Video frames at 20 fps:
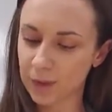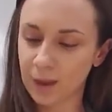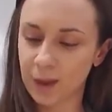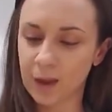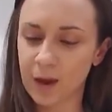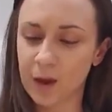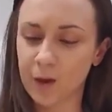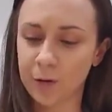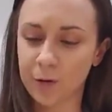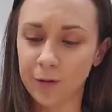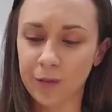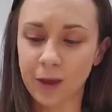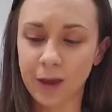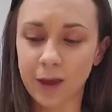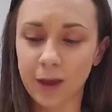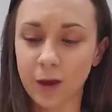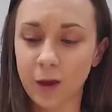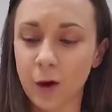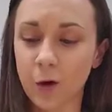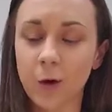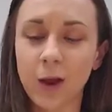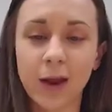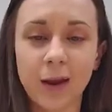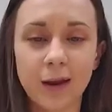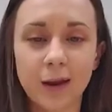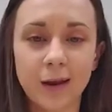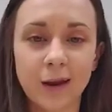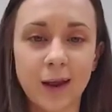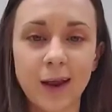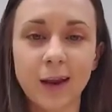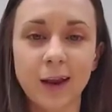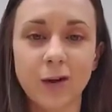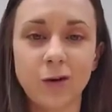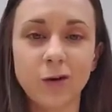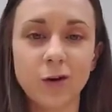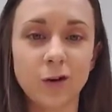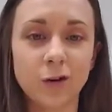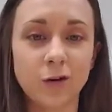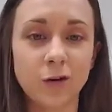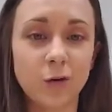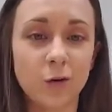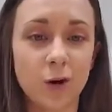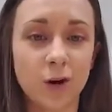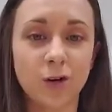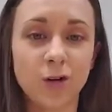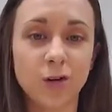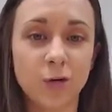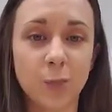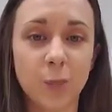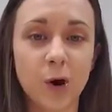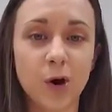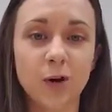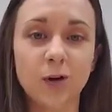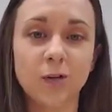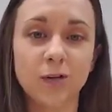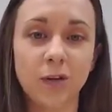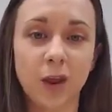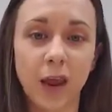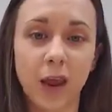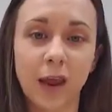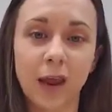Now, they can go hand in hand. You could do arch bars